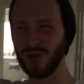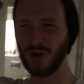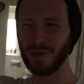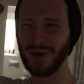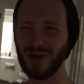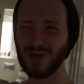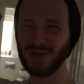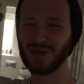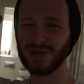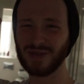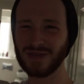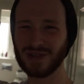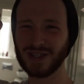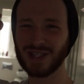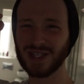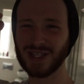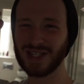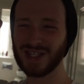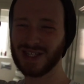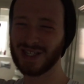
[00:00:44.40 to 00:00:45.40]
for about
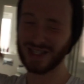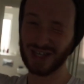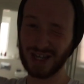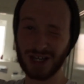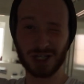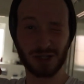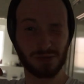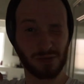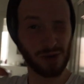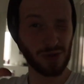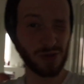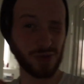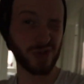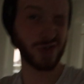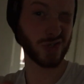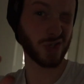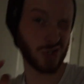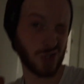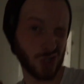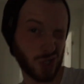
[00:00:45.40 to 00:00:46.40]
six
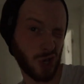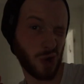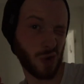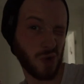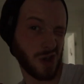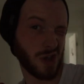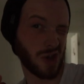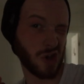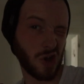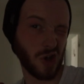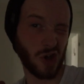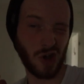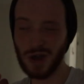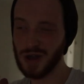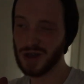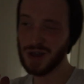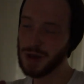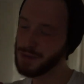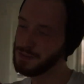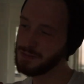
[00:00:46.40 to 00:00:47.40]
months to a
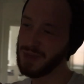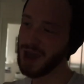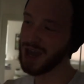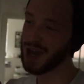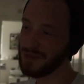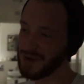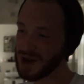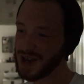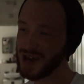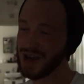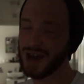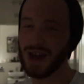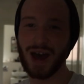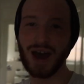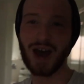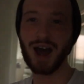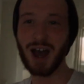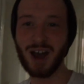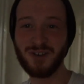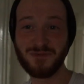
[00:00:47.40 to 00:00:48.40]
year, maybe,
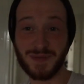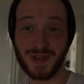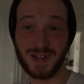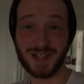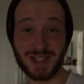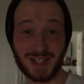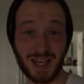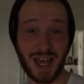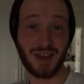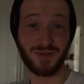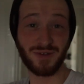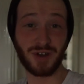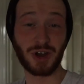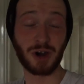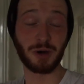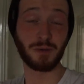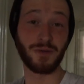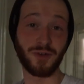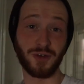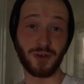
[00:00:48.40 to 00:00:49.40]
I've been saving
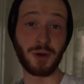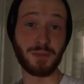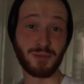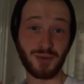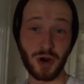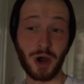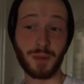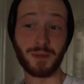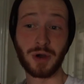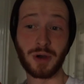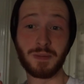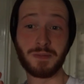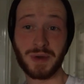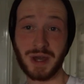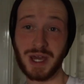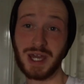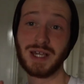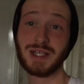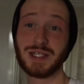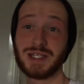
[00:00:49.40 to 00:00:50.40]
up for a proper
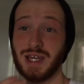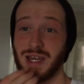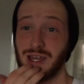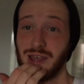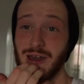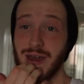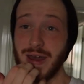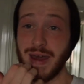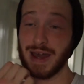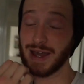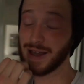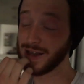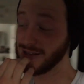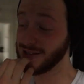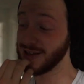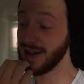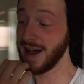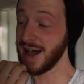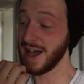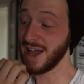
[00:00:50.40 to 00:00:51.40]
PC
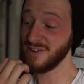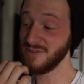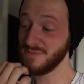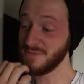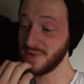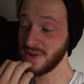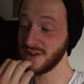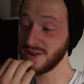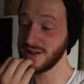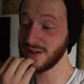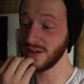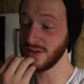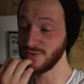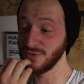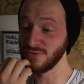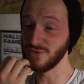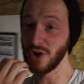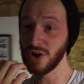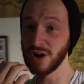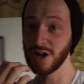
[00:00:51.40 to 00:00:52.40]
because I've been
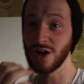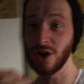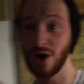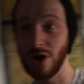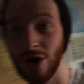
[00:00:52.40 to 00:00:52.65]
running